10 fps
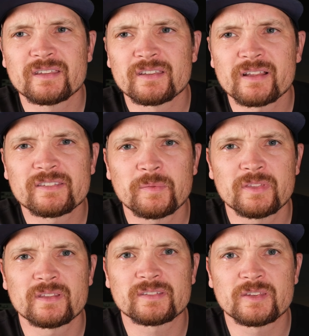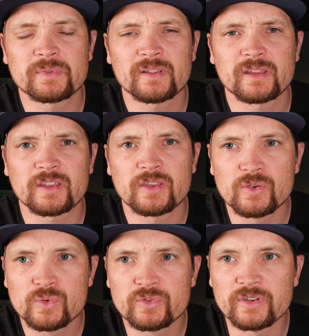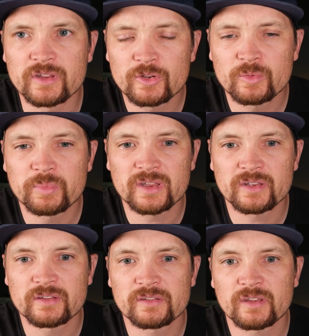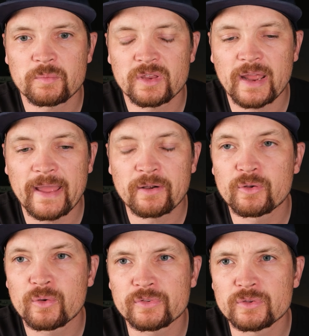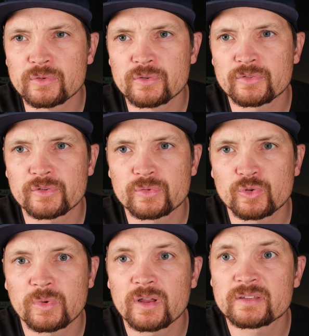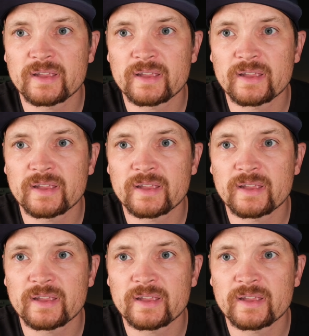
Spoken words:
Not something that seems like a huge deal because, I mean, I don't know if you use your toolbox.